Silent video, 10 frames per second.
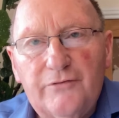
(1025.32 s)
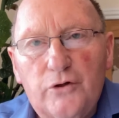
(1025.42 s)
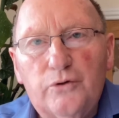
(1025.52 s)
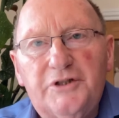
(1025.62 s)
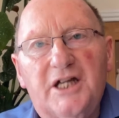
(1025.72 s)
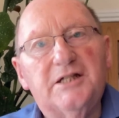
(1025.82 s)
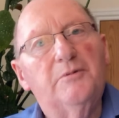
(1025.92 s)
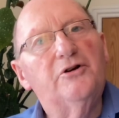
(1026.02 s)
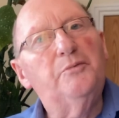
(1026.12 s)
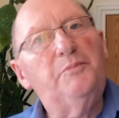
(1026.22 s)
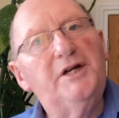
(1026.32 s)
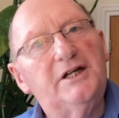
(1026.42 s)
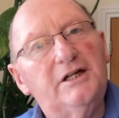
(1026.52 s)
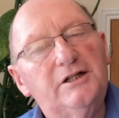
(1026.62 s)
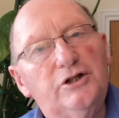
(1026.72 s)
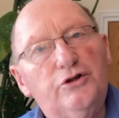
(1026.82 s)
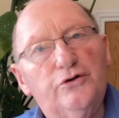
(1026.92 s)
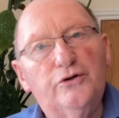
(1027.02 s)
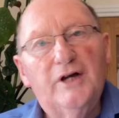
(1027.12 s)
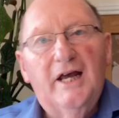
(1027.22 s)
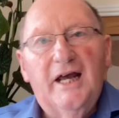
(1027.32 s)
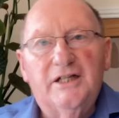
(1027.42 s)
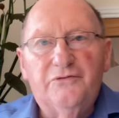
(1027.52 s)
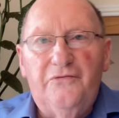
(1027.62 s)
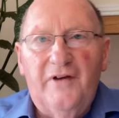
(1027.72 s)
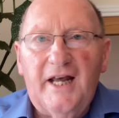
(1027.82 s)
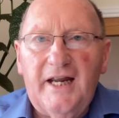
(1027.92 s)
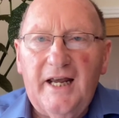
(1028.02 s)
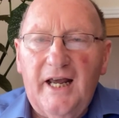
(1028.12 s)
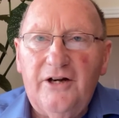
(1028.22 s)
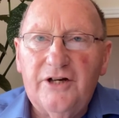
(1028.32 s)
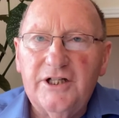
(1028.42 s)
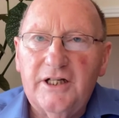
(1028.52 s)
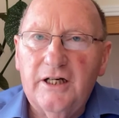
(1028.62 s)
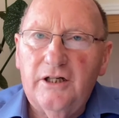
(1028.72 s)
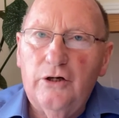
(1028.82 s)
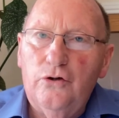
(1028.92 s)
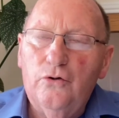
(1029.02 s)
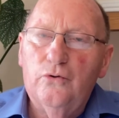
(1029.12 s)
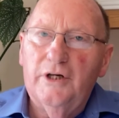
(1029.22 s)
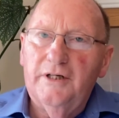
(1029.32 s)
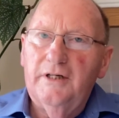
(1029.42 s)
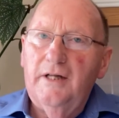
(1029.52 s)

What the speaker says: of the Old Testament repeated in the New, it's very interesting to note